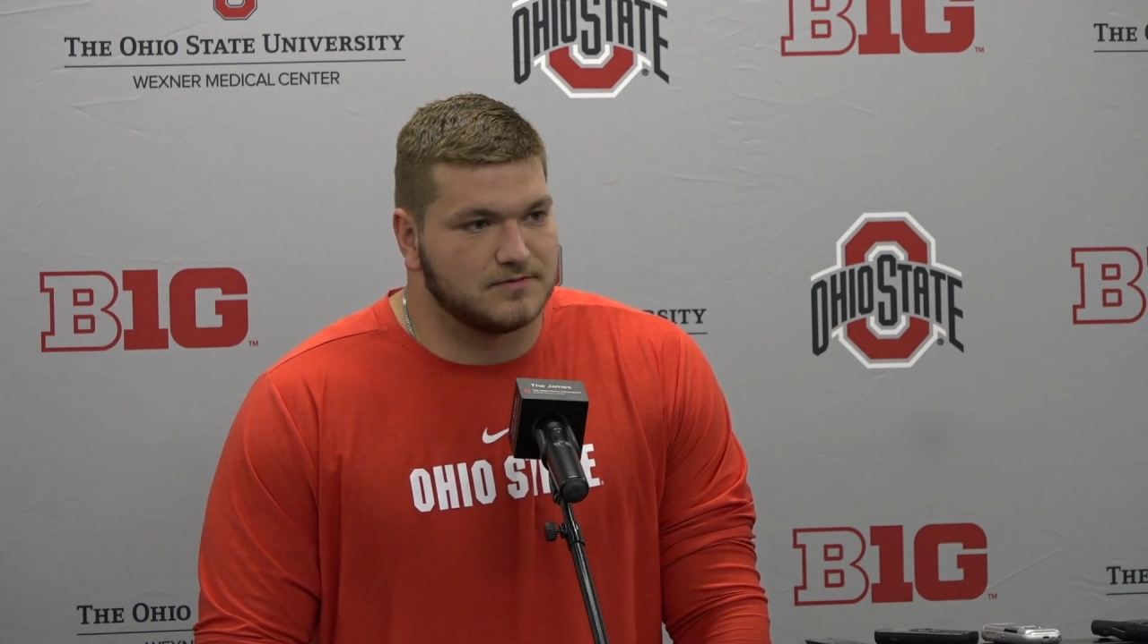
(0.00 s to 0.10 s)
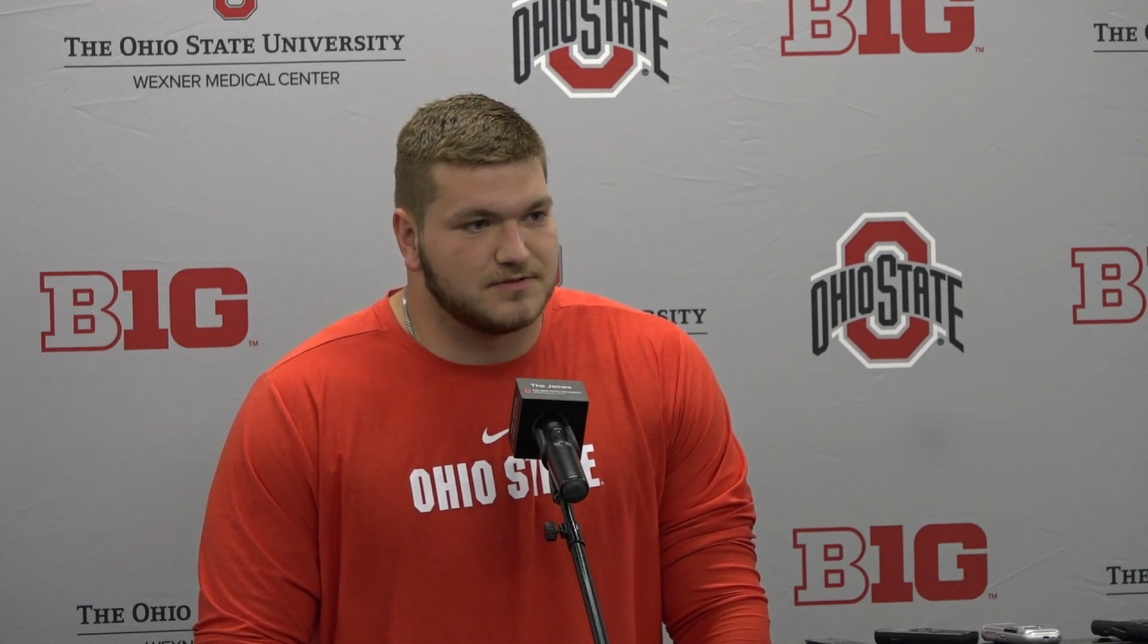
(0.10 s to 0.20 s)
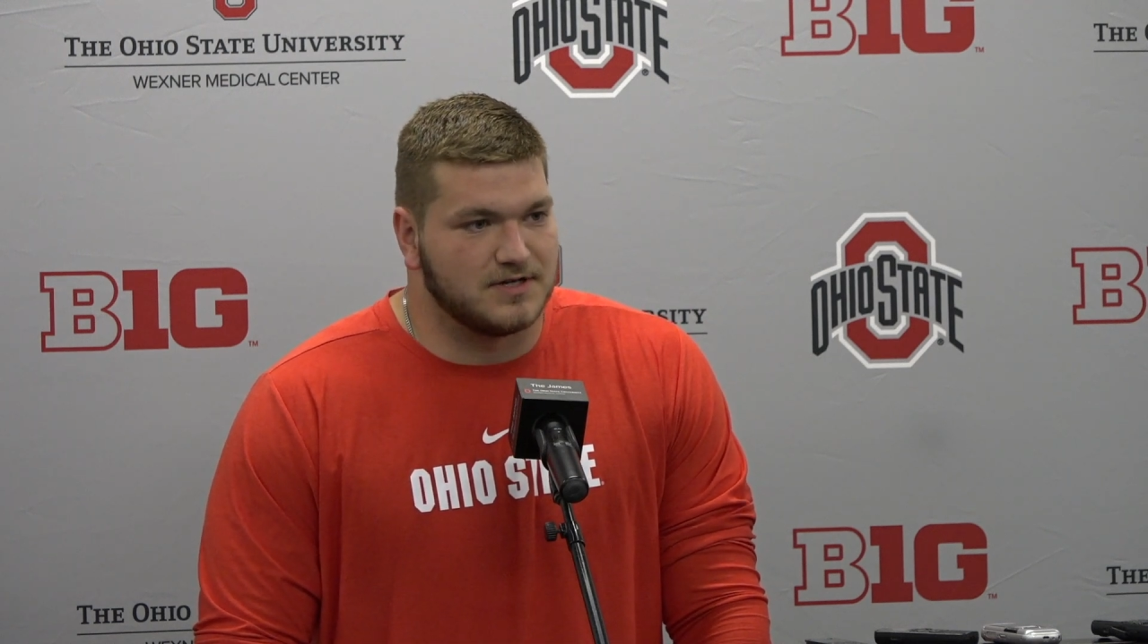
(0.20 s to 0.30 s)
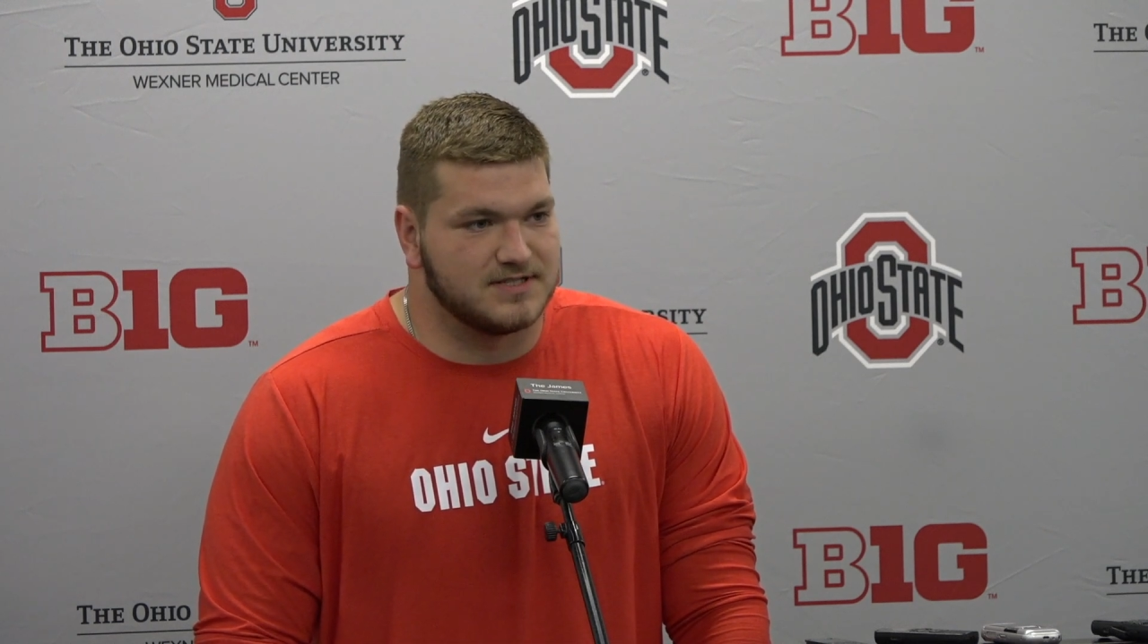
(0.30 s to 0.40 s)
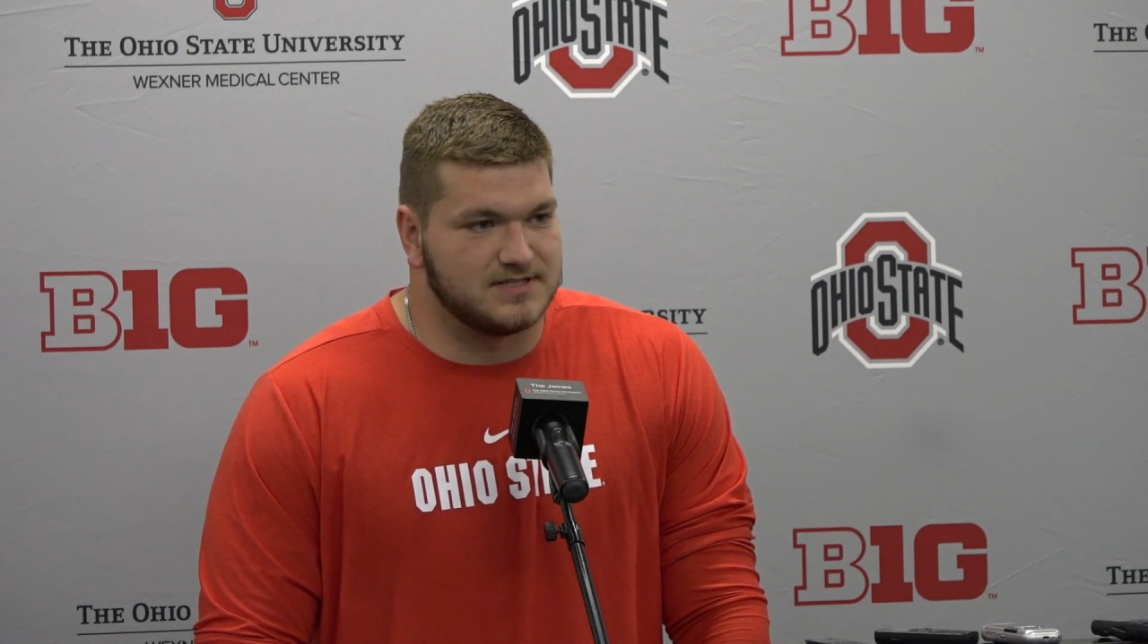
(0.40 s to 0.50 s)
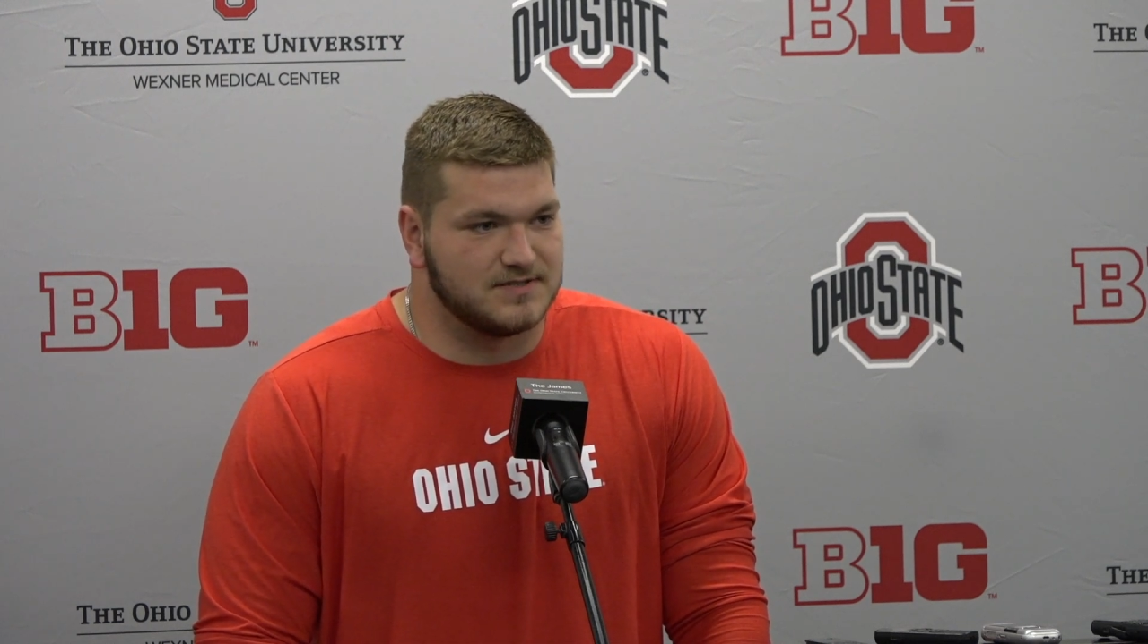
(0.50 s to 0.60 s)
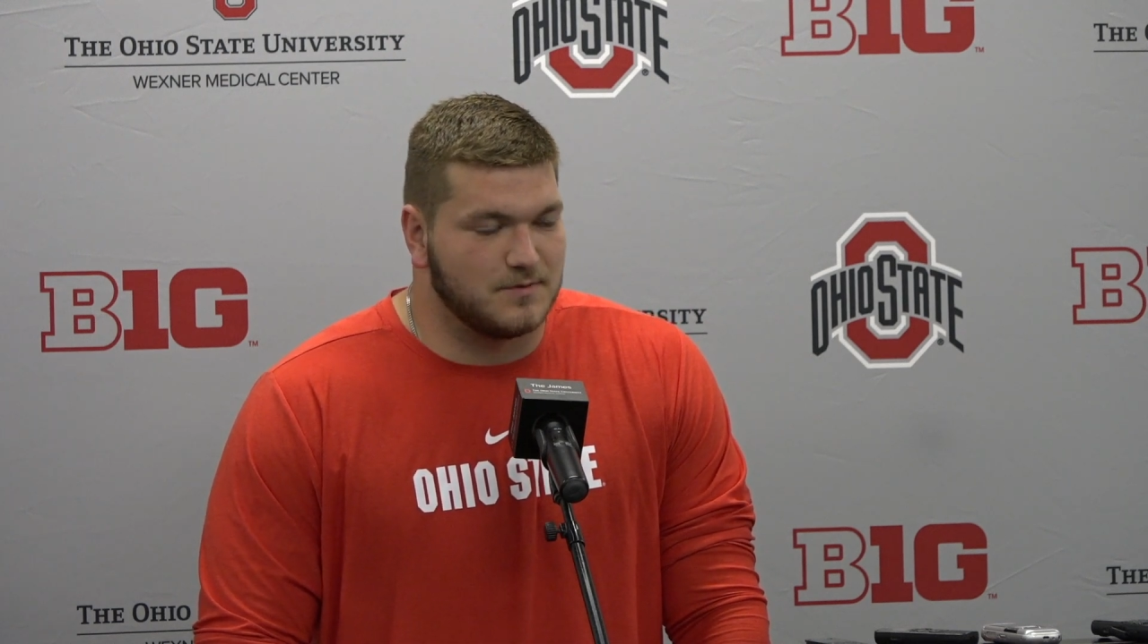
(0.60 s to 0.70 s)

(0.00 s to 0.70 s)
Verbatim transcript: Trust is